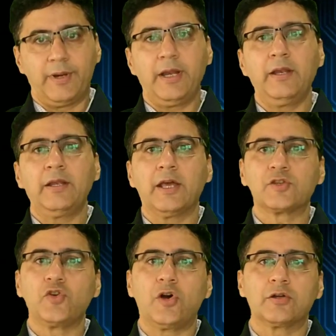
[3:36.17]
brain
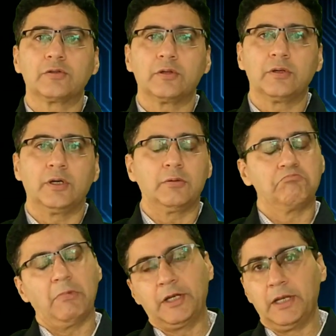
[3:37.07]
has got uh,
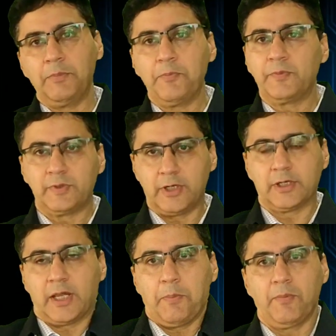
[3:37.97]

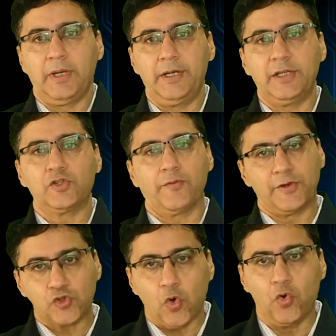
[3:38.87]
unlimited capabilities of
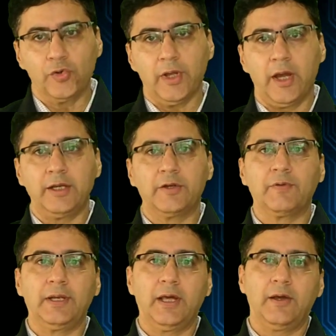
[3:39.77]
its own and it
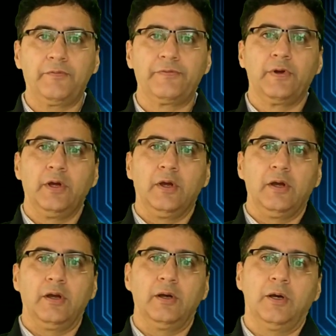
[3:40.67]
will have
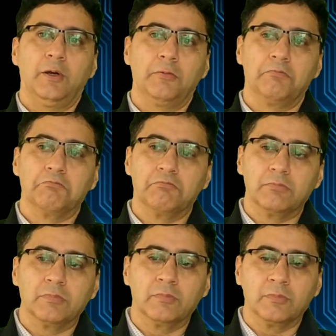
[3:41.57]
a uh,
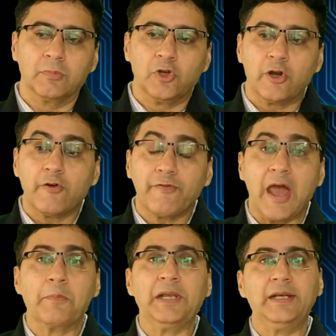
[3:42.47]
lot of
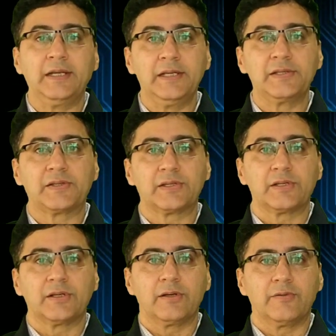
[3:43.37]
abilities
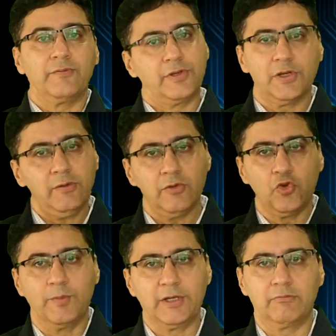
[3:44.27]
which a
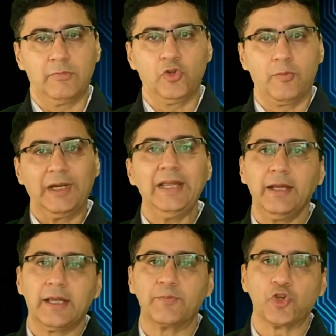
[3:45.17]
human normally
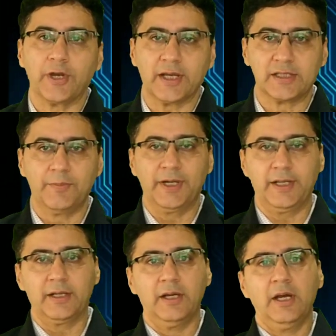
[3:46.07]
keeps on
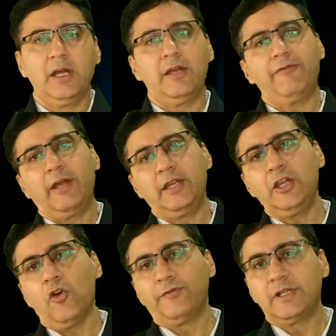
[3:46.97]
exhibiting. If
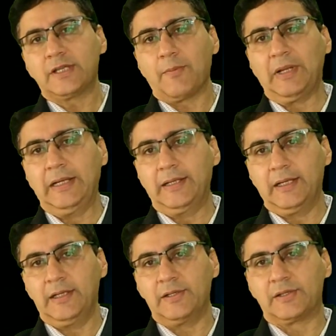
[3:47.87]
any of these
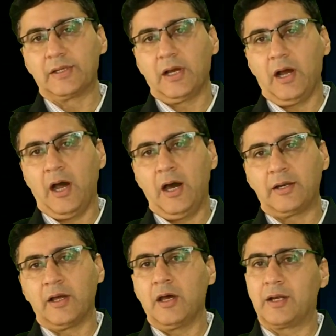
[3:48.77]
abilities
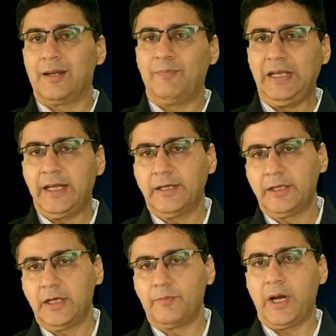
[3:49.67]
are
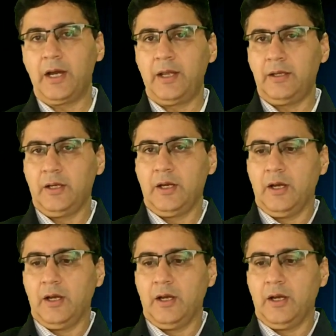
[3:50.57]
replicated by